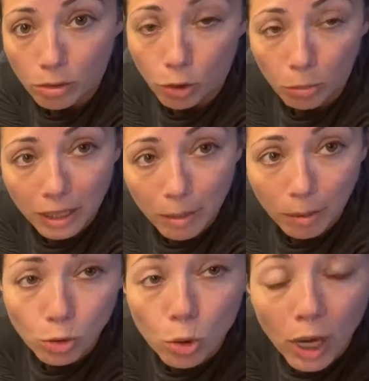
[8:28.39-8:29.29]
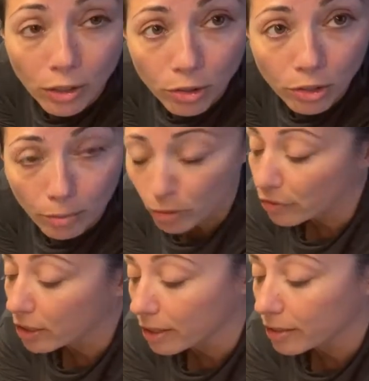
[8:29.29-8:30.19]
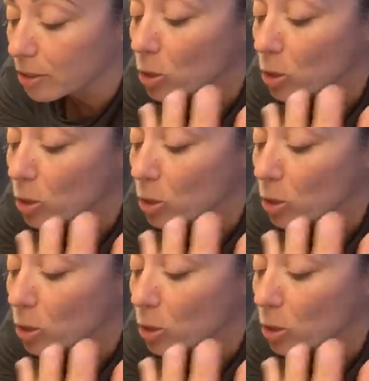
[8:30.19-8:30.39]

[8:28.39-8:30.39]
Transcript: normally about 200 grams of starter.